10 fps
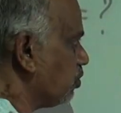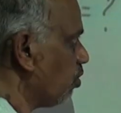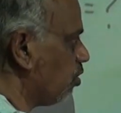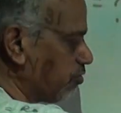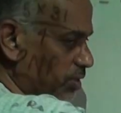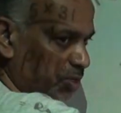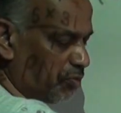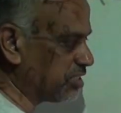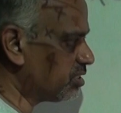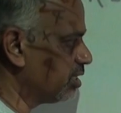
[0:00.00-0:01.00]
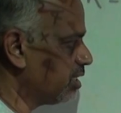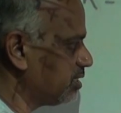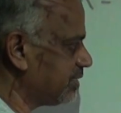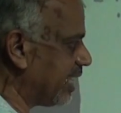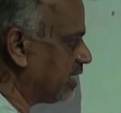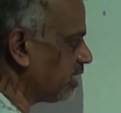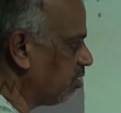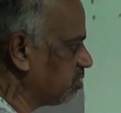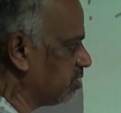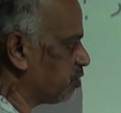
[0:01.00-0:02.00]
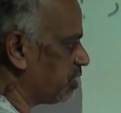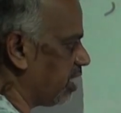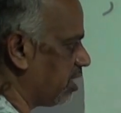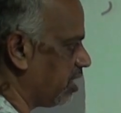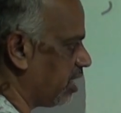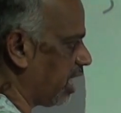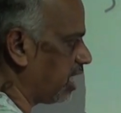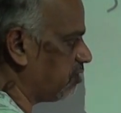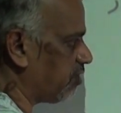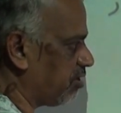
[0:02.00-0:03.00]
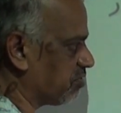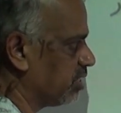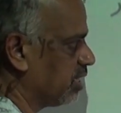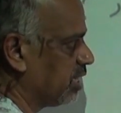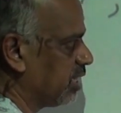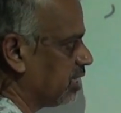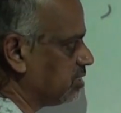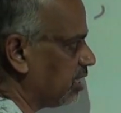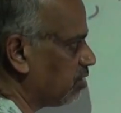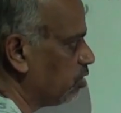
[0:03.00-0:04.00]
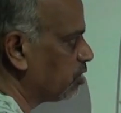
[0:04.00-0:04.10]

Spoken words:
know from the question is 10,395 is equal